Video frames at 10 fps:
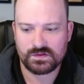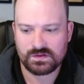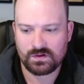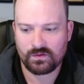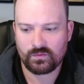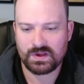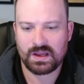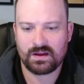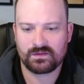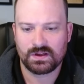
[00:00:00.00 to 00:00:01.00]
So if we
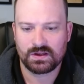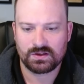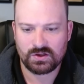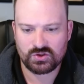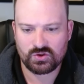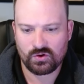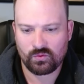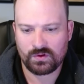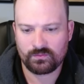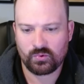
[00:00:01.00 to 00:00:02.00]
have control
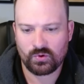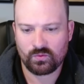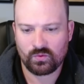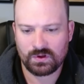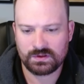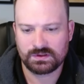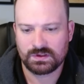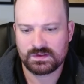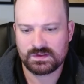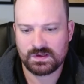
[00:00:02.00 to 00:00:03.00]
1.1,
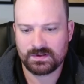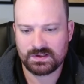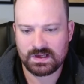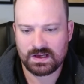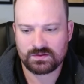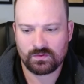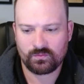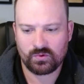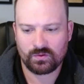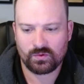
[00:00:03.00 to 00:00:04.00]

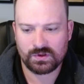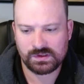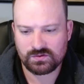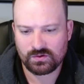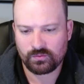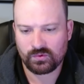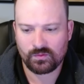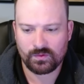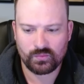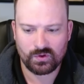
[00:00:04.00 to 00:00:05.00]
CP-1.1, control point
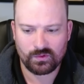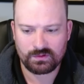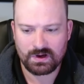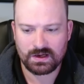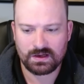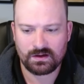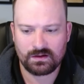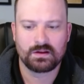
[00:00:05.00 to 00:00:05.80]
1.1 right here,